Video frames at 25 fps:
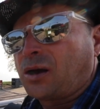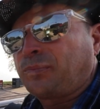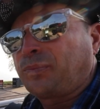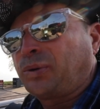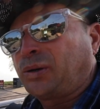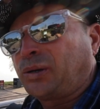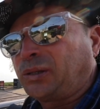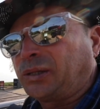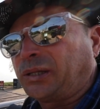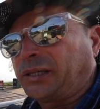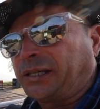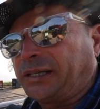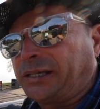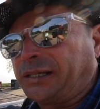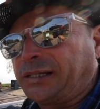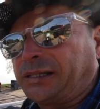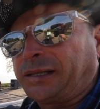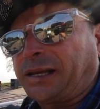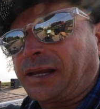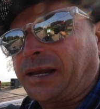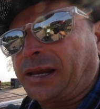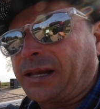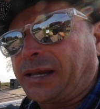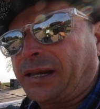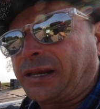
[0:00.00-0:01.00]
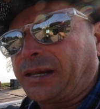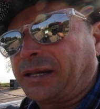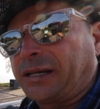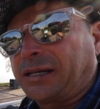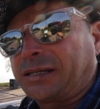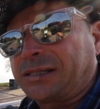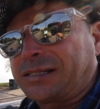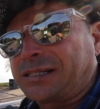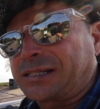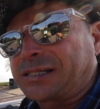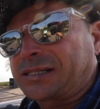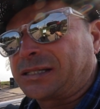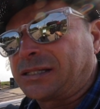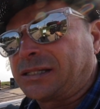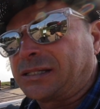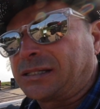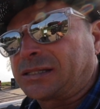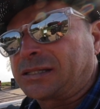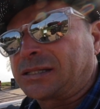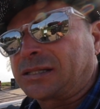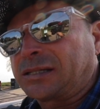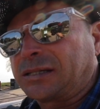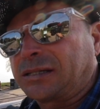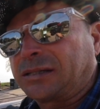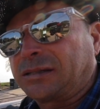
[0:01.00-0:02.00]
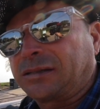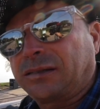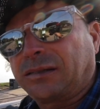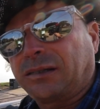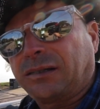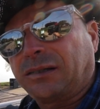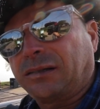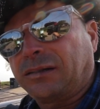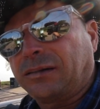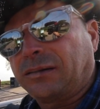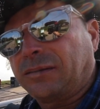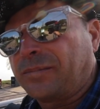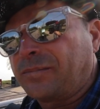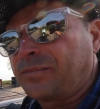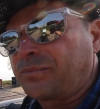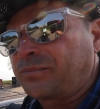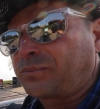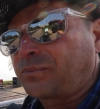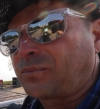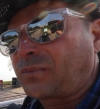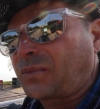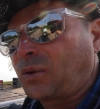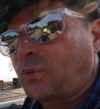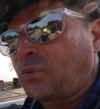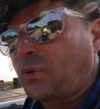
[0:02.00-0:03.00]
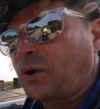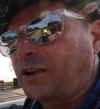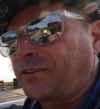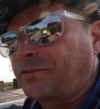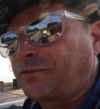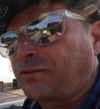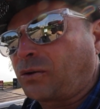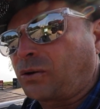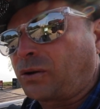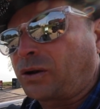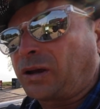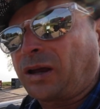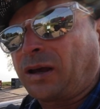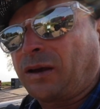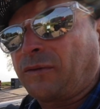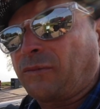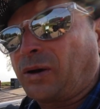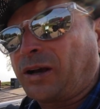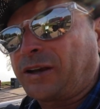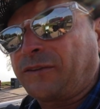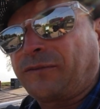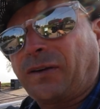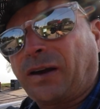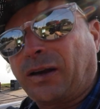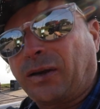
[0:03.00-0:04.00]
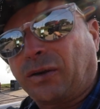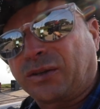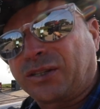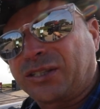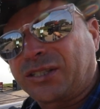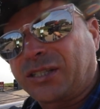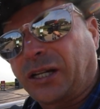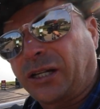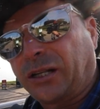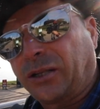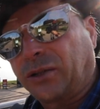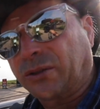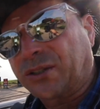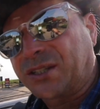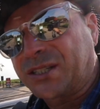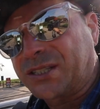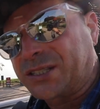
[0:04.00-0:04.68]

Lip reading: pull in a distant Wi-Fi or cellular